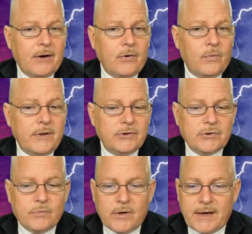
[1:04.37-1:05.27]
According
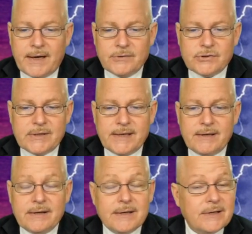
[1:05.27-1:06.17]
to what I
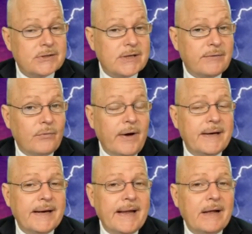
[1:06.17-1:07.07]
understand, as of
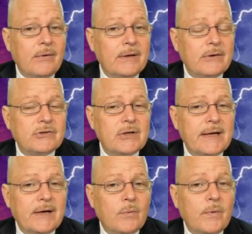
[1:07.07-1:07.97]
right now, it looks
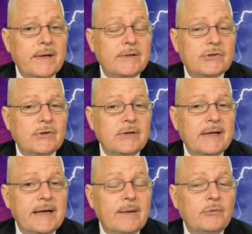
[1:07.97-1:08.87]
like winds could
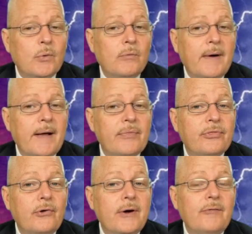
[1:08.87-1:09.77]
get up to around
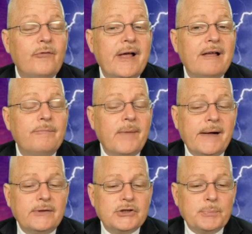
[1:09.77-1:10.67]
35
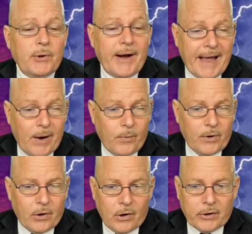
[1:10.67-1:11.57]
miles per
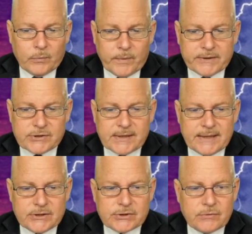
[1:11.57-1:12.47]
hour on
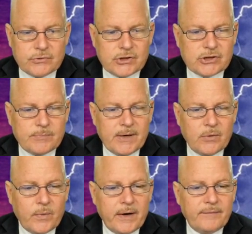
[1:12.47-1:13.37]
Wednesday. So just be
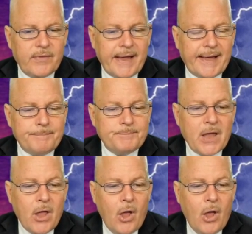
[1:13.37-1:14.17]
aware of that.